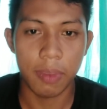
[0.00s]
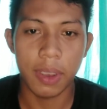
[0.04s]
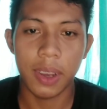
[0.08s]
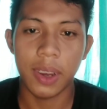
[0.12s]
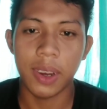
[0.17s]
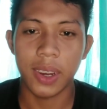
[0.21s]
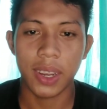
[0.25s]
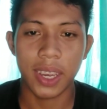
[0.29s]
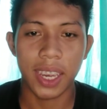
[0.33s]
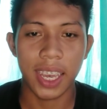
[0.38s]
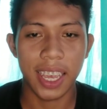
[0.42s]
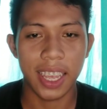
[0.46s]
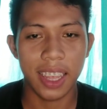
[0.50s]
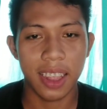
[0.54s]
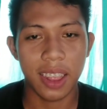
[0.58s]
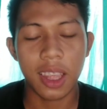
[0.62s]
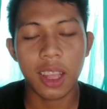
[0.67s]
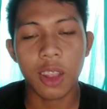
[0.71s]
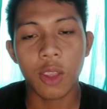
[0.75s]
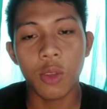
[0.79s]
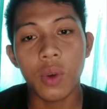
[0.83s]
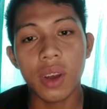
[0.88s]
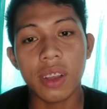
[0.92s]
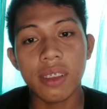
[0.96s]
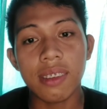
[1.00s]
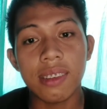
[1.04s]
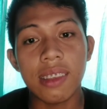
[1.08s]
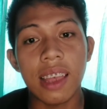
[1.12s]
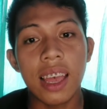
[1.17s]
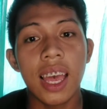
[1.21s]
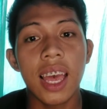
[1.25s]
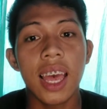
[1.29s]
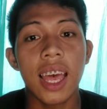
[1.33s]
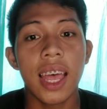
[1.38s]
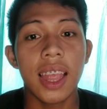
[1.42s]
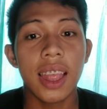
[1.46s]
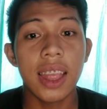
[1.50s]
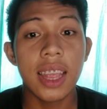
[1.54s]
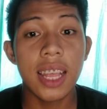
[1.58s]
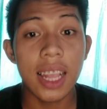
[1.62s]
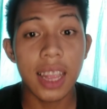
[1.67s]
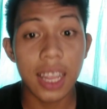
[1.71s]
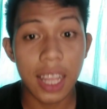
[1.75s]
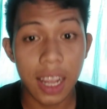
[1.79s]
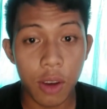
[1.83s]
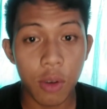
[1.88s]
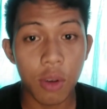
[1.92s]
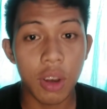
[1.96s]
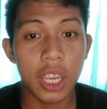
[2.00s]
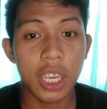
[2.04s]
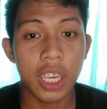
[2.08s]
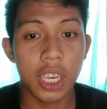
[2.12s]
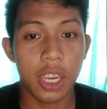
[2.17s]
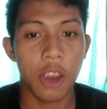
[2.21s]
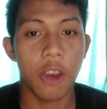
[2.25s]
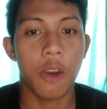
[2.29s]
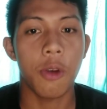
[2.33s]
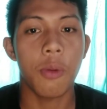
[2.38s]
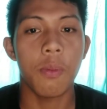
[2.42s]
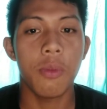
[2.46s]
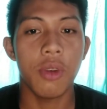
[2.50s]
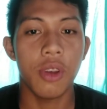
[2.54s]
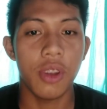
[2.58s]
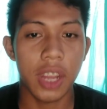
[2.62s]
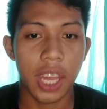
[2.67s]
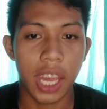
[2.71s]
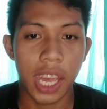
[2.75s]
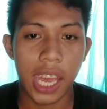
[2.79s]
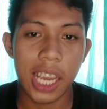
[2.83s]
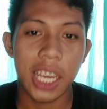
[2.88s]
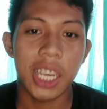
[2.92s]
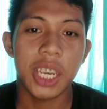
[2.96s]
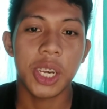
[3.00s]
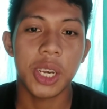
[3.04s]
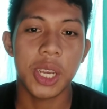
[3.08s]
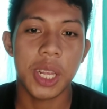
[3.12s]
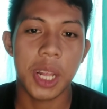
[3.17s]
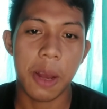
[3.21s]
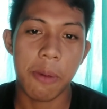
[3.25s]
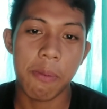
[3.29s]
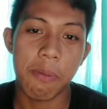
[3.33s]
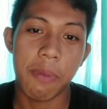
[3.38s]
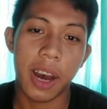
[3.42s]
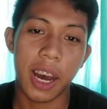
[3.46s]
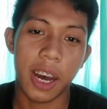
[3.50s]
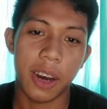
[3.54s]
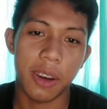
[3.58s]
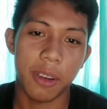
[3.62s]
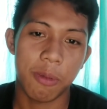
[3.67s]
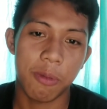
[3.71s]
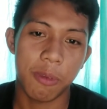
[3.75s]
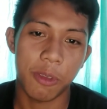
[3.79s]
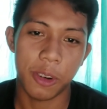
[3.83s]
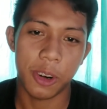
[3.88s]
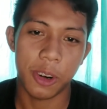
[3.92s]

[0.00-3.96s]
Okay, that was the language and communication about.